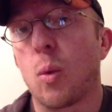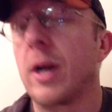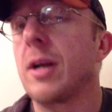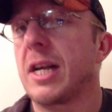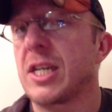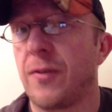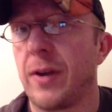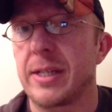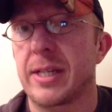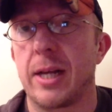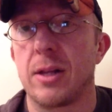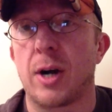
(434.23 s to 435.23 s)
Working Class
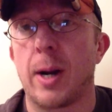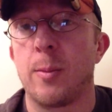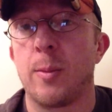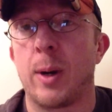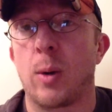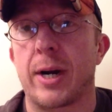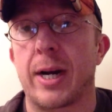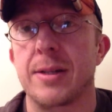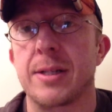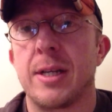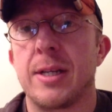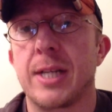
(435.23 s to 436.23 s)
Fitness Killer MMA
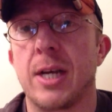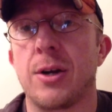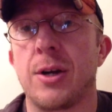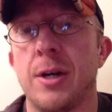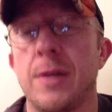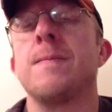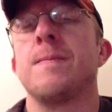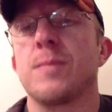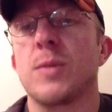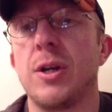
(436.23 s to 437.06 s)
workouts. Sound good?